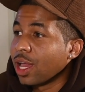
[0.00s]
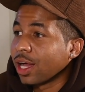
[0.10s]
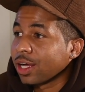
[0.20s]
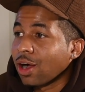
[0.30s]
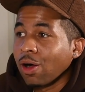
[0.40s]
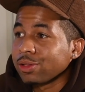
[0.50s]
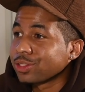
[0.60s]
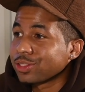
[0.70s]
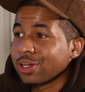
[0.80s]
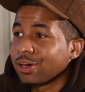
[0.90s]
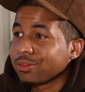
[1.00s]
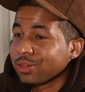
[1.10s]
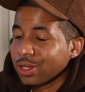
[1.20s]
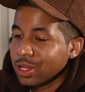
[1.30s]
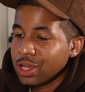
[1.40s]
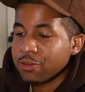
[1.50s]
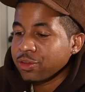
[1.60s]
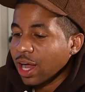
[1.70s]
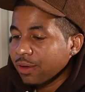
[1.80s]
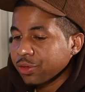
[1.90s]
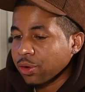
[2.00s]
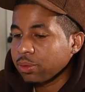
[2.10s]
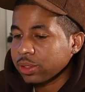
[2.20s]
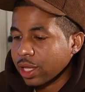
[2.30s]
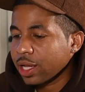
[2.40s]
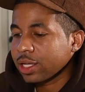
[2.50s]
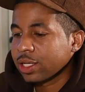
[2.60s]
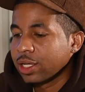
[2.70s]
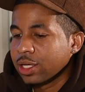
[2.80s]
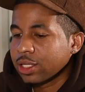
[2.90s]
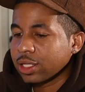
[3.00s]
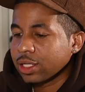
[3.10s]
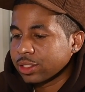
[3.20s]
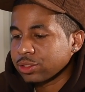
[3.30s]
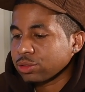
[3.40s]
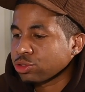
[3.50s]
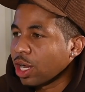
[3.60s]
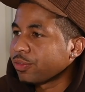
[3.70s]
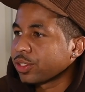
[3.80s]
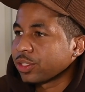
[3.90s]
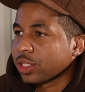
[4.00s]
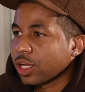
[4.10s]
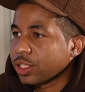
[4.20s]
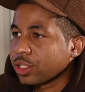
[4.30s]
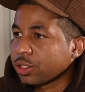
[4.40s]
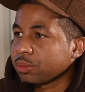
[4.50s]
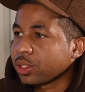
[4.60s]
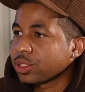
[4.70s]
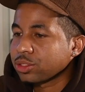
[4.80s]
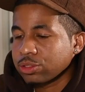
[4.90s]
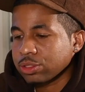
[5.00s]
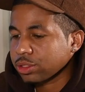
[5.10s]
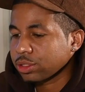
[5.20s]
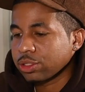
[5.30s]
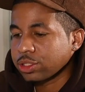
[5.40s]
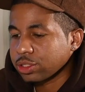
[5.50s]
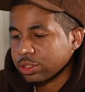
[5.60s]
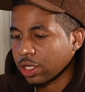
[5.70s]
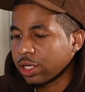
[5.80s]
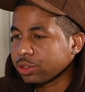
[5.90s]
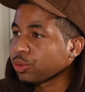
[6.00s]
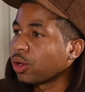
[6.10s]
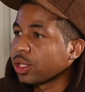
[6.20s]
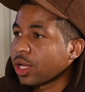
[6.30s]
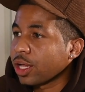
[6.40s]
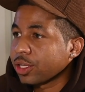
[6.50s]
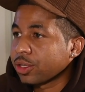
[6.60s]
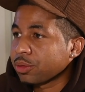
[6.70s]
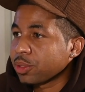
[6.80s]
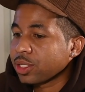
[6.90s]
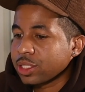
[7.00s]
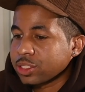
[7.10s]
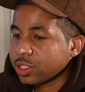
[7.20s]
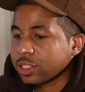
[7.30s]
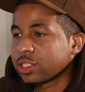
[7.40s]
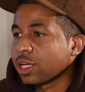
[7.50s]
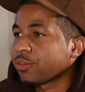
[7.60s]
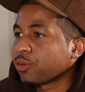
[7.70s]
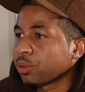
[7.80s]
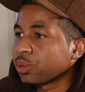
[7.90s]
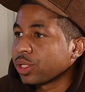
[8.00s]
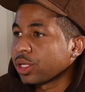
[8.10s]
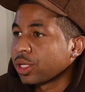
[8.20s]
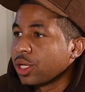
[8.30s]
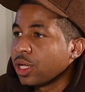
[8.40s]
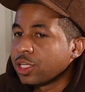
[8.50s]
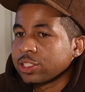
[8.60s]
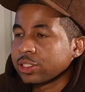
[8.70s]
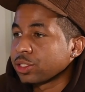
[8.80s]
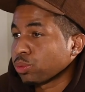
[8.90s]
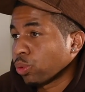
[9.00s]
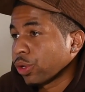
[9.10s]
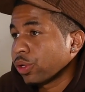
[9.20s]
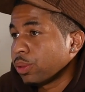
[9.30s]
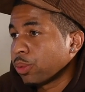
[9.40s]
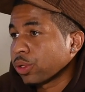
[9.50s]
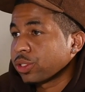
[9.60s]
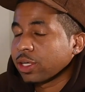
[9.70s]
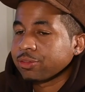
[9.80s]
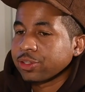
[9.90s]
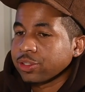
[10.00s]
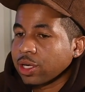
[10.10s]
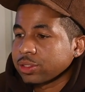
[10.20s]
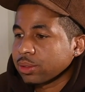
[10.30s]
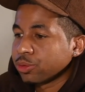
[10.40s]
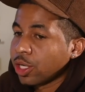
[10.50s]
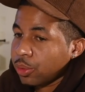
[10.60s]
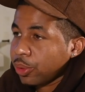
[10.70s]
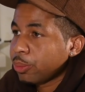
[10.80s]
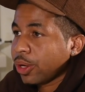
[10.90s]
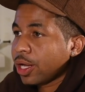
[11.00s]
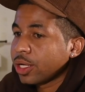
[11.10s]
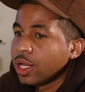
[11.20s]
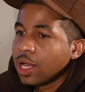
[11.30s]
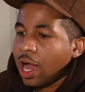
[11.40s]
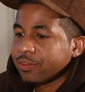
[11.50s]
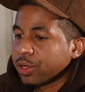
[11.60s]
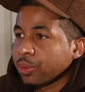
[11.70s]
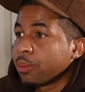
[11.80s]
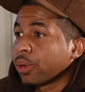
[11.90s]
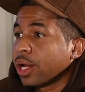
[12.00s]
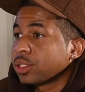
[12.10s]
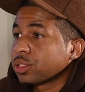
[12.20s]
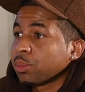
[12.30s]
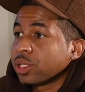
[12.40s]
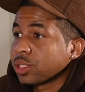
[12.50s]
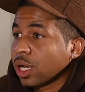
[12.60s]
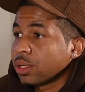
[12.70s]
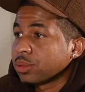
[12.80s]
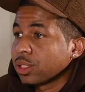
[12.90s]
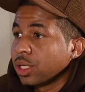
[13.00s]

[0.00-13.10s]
Yeah, all this stuff. If you have your own lane, there's no traffic in your lane. You know what I mean? You just cut through all that. You know what I mean? And stick to that formula until it doesn't work anymore. And you got to figure out something. You got to rebrand. I've had to rebrand so many times.